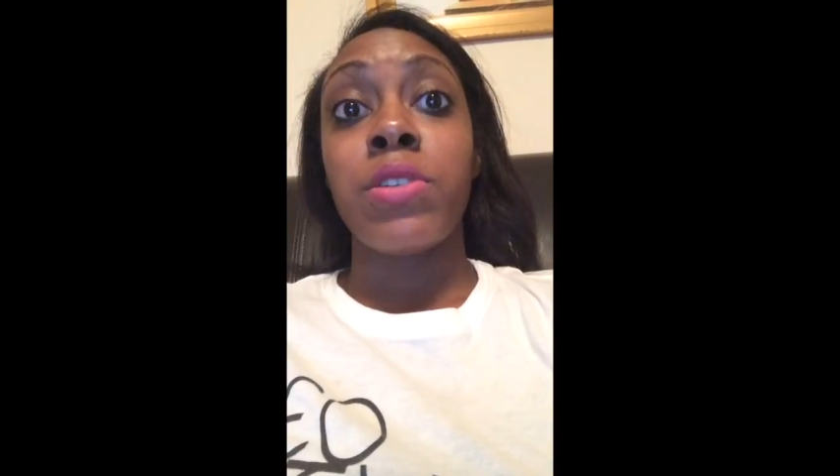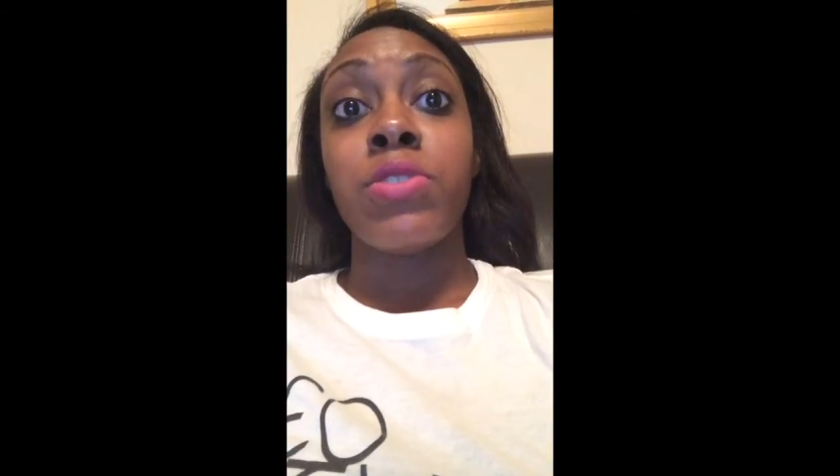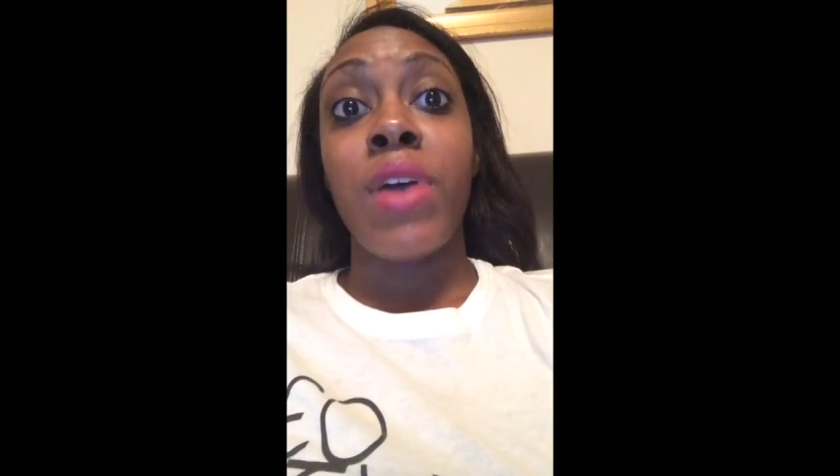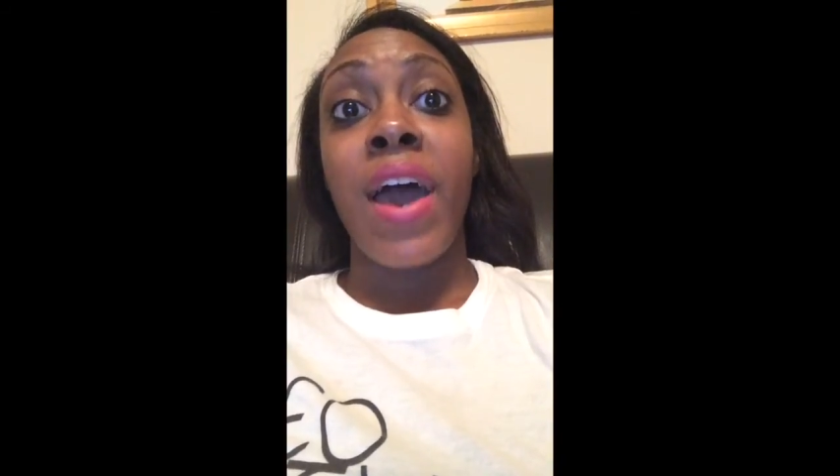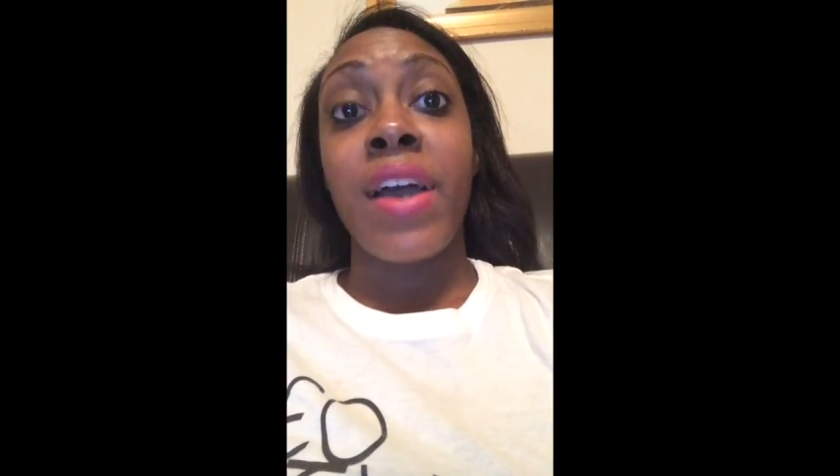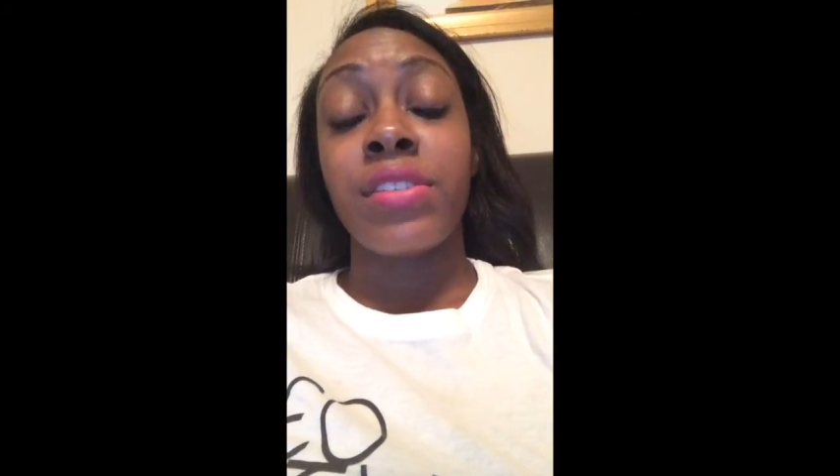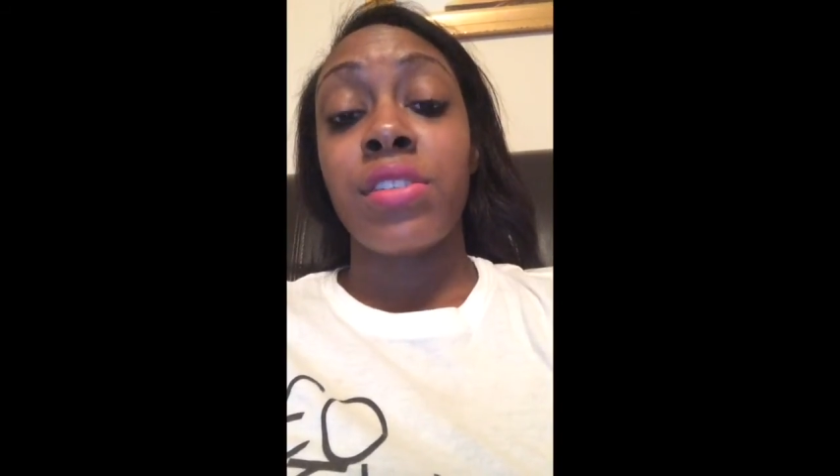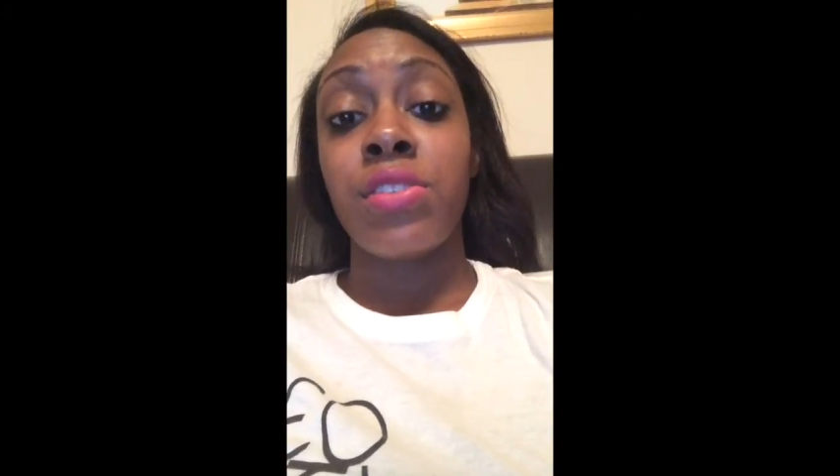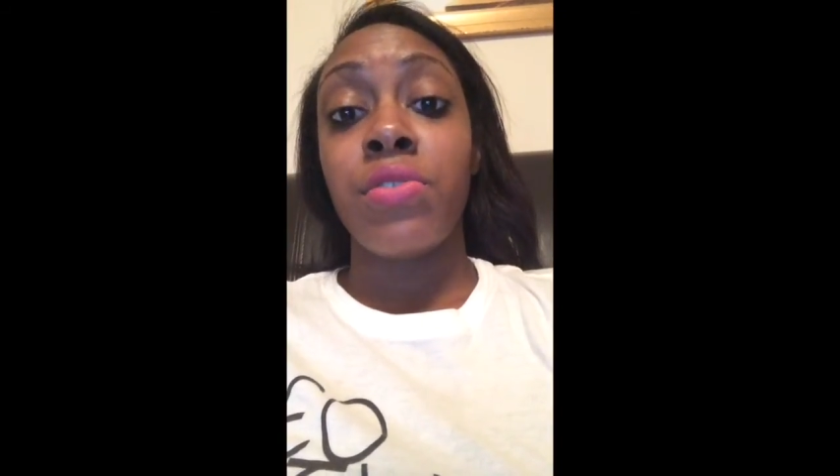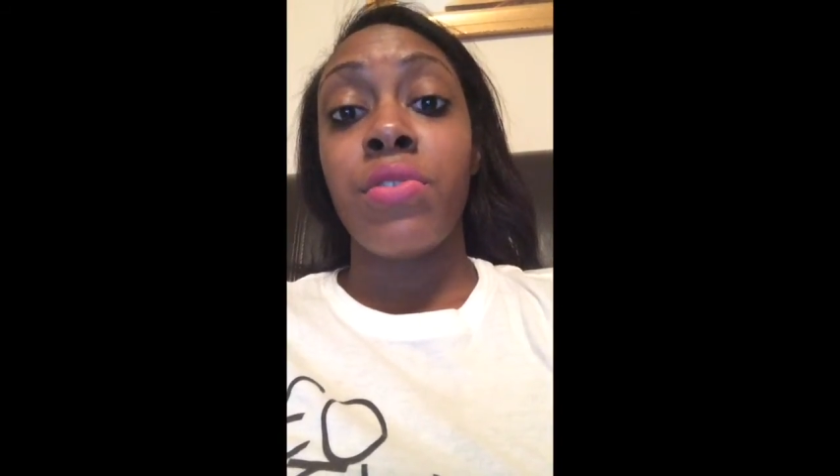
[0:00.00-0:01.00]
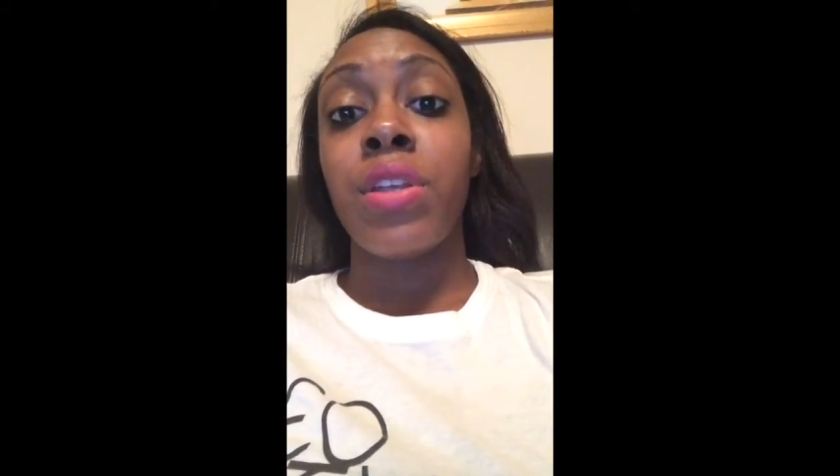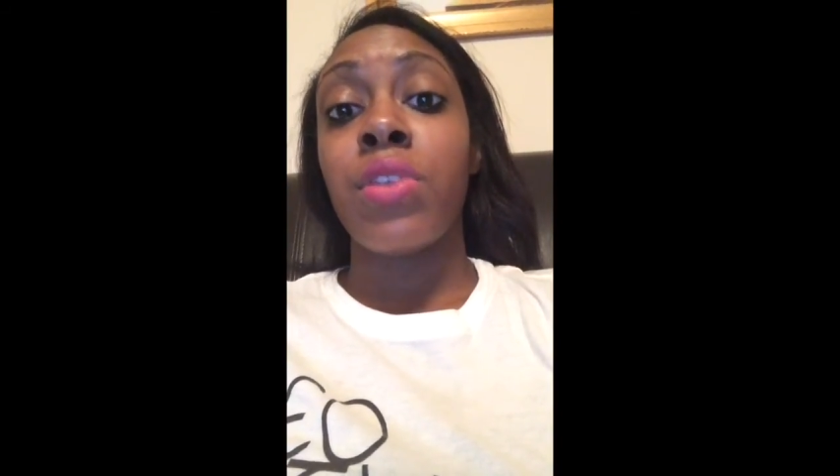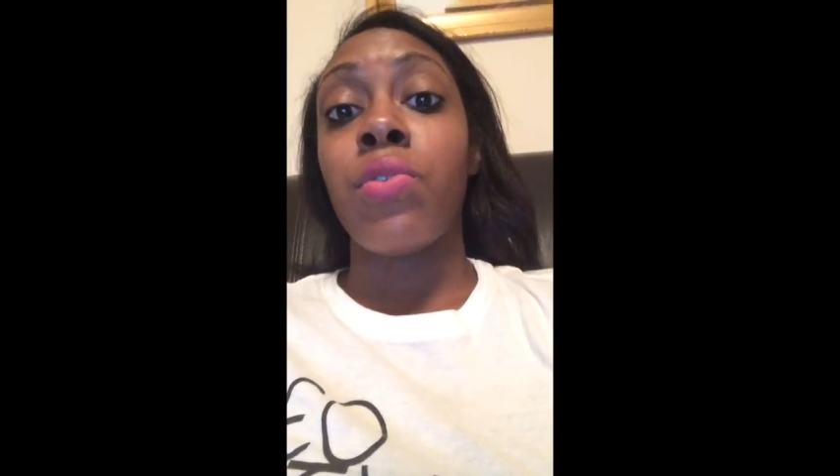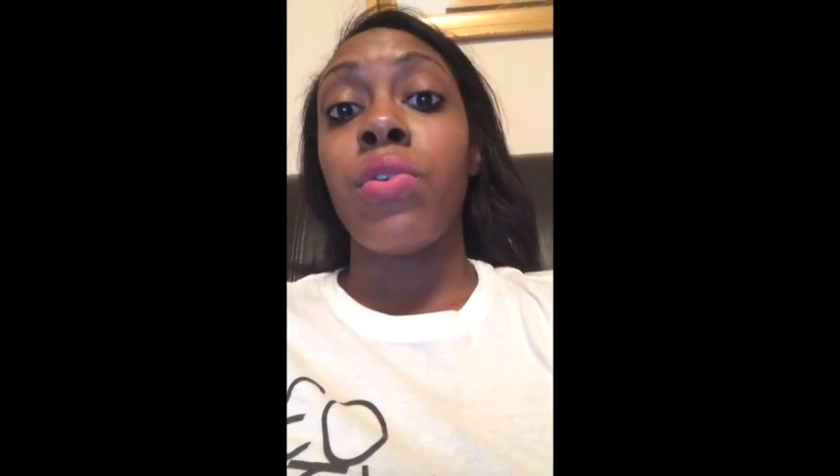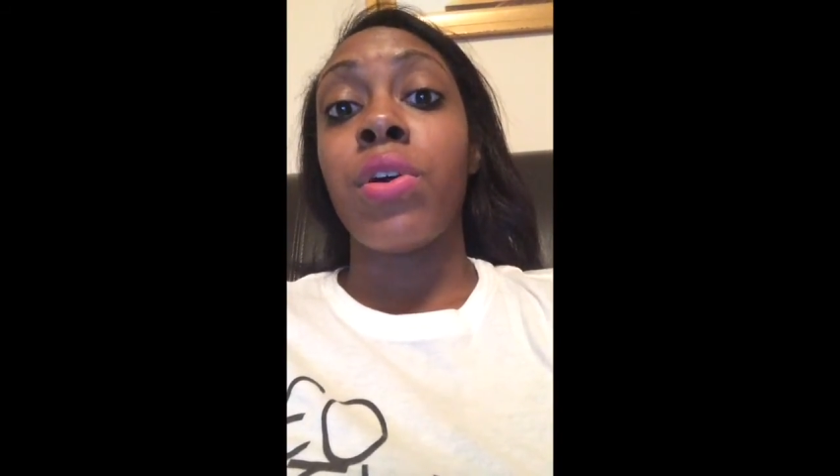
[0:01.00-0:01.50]
what you ask the
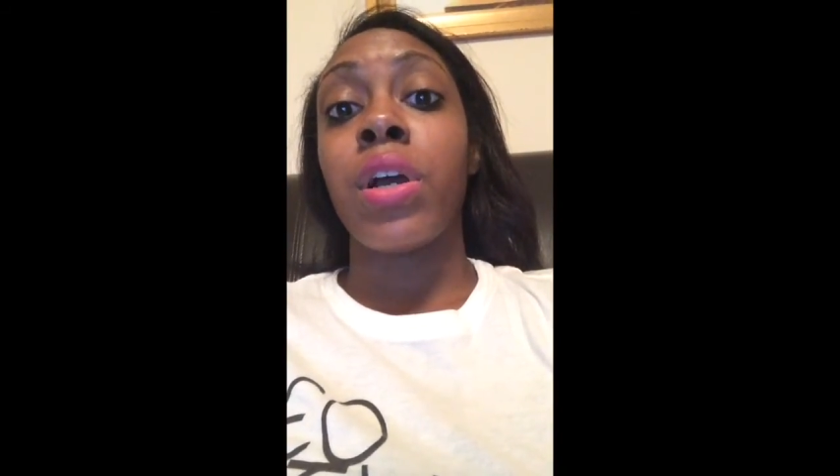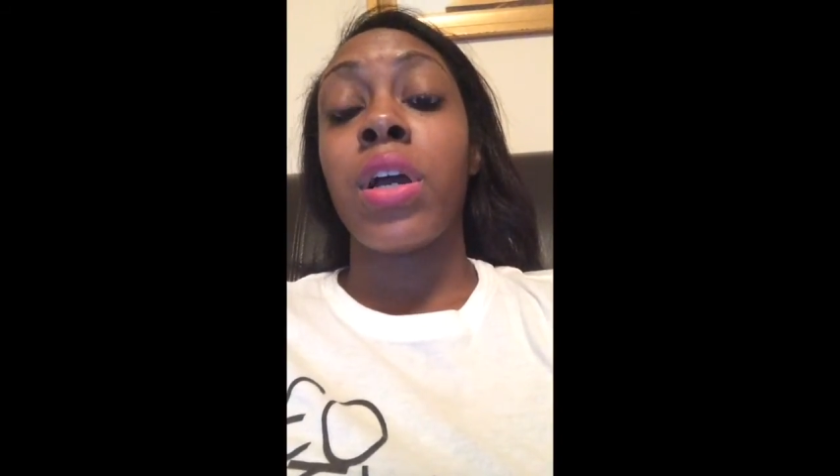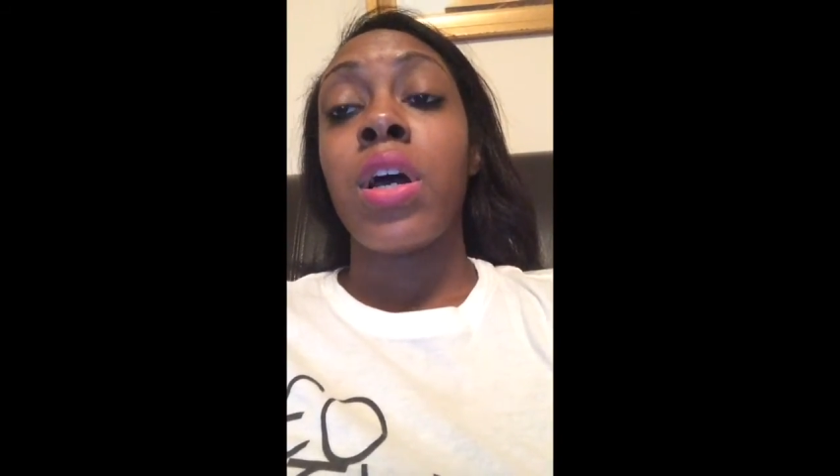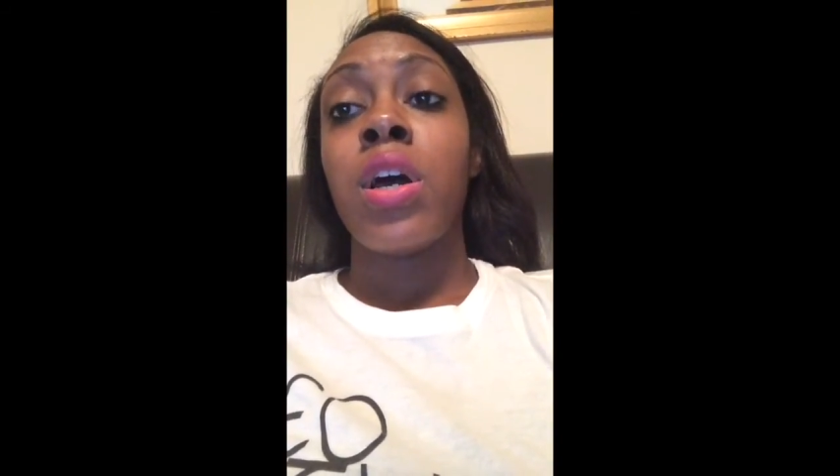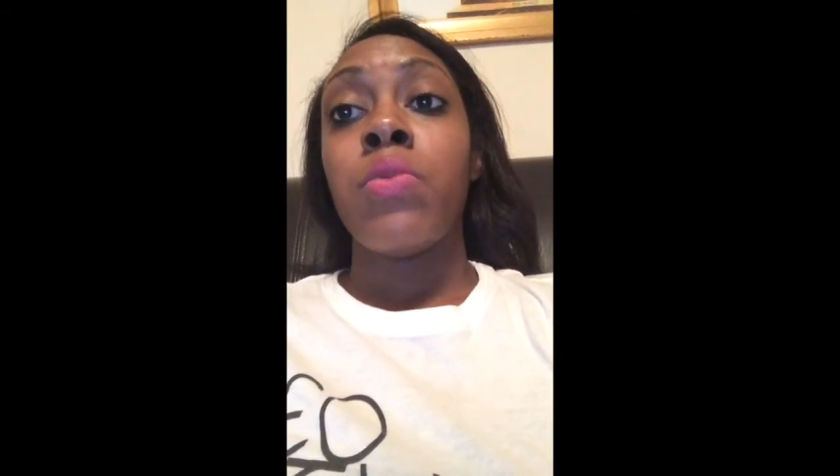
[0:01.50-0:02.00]
student, or